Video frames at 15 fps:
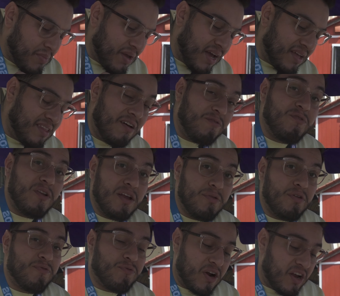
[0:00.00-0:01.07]
But yeah, definitely
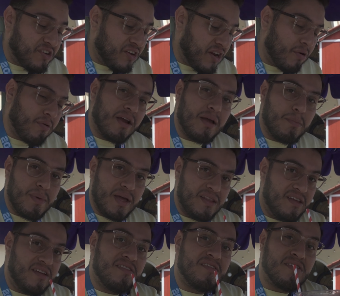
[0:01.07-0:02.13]
refreshing. I recommend
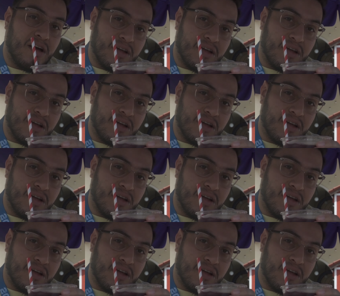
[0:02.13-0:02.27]
this